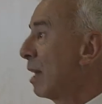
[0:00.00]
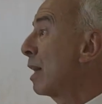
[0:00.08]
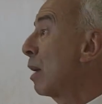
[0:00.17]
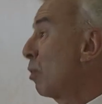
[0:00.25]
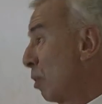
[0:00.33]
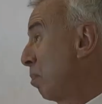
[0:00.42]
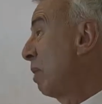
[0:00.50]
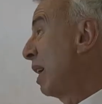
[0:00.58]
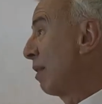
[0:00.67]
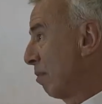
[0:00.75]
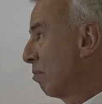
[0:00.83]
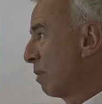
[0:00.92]
and that would
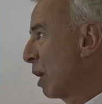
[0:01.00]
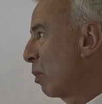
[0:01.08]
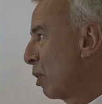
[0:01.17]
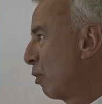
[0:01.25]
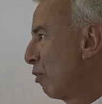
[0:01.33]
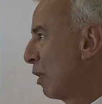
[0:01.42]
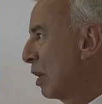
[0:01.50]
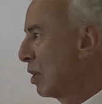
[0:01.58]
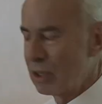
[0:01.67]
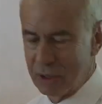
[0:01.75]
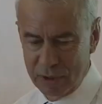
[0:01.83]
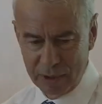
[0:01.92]

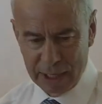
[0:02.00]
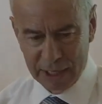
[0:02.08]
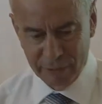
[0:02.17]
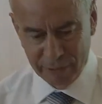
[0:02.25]
reverse that